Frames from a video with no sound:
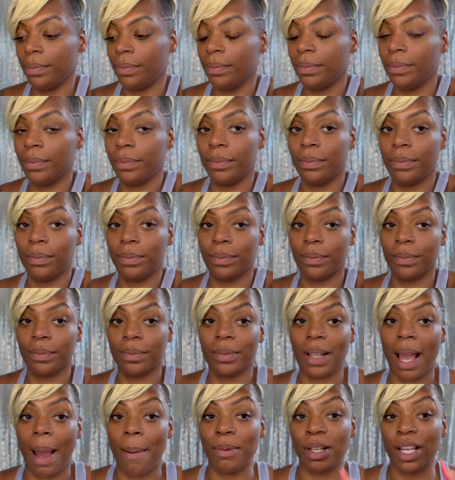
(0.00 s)

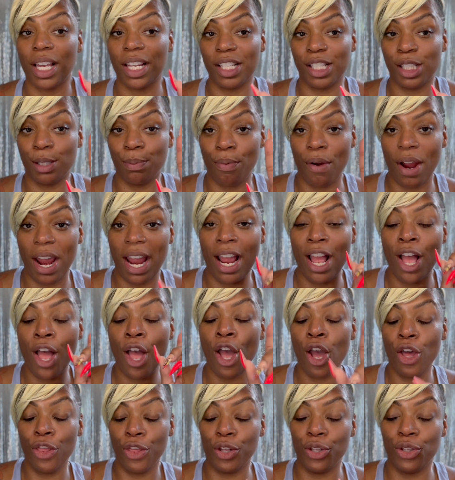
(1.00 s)
I'm going to spray
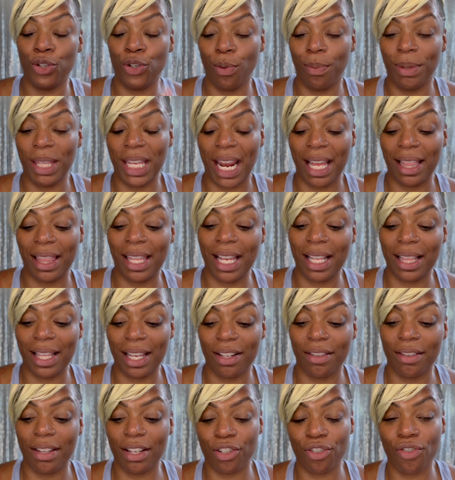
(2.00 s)
the dupe that I think
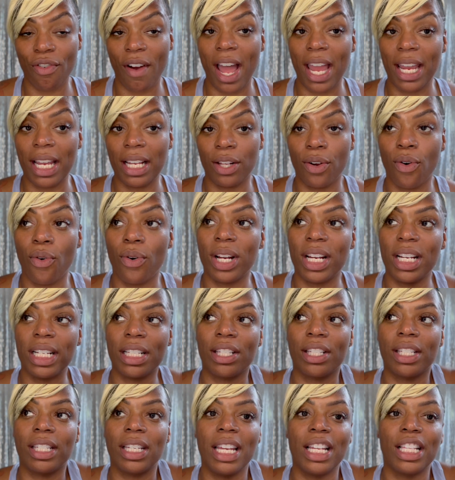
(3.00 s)
they're trying, or
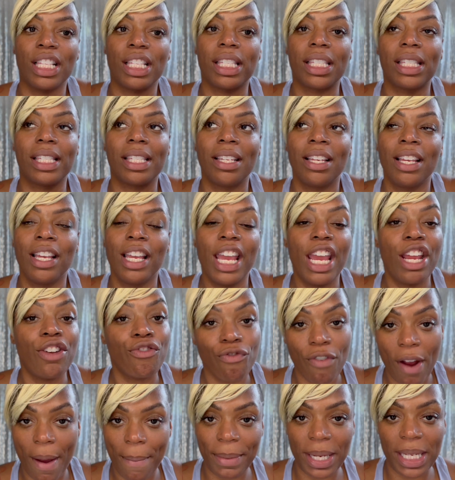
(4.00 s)
it's in
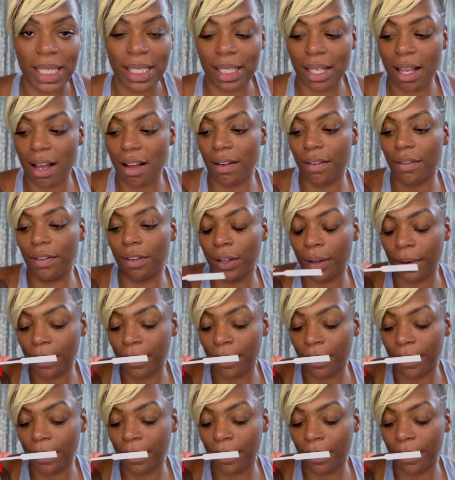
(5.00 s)
remnants of.